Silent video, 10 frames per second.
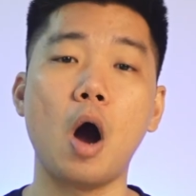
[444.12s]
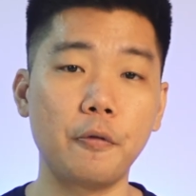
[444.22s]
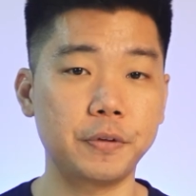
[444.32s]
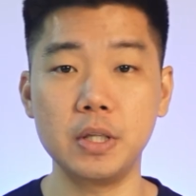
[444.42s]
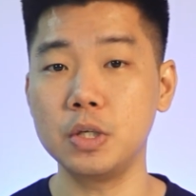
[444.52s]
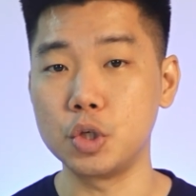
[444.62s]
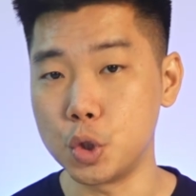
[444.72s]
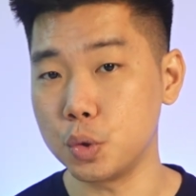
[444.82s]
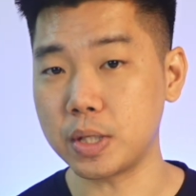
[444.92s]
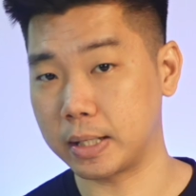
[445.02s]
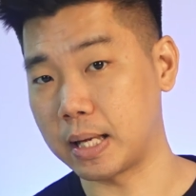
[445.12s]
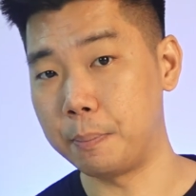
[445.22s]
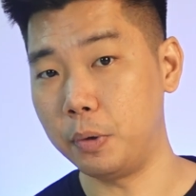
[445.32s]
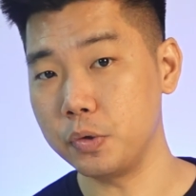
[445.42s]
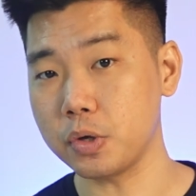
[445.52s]
often used
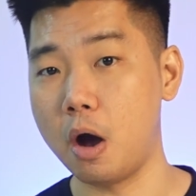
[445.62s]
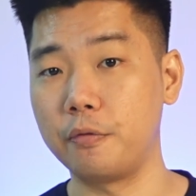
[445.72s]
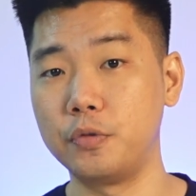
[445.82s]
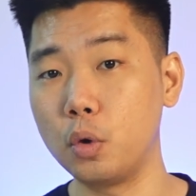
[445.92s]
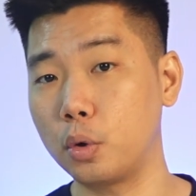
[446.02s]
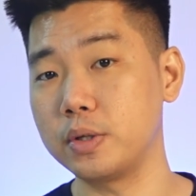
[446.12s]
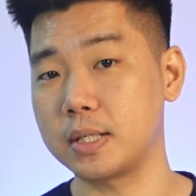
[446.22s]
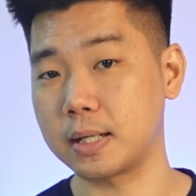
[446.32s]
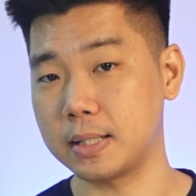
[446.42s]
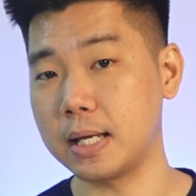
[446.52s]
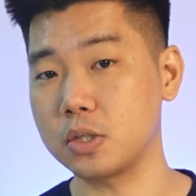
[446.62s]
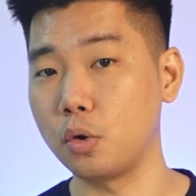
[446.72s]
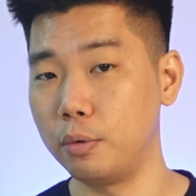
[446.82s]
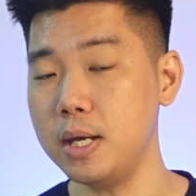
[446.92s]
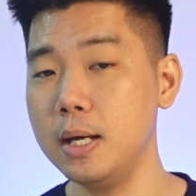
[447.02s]
examples of no-code success
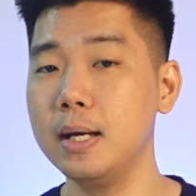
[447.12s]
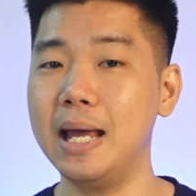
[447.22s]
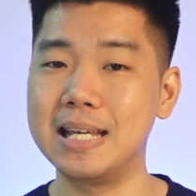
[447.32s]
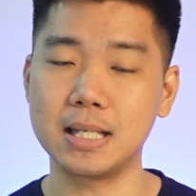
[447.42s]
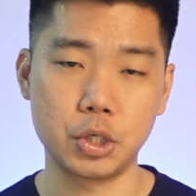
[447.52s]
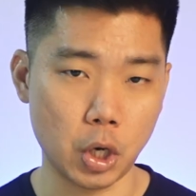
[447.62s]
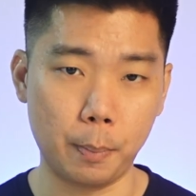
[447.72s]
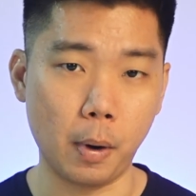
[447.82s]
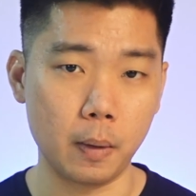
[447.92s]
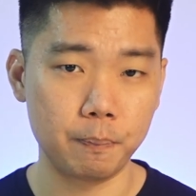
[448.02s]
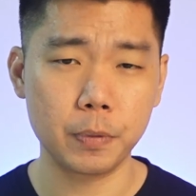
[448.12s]
story is a job board,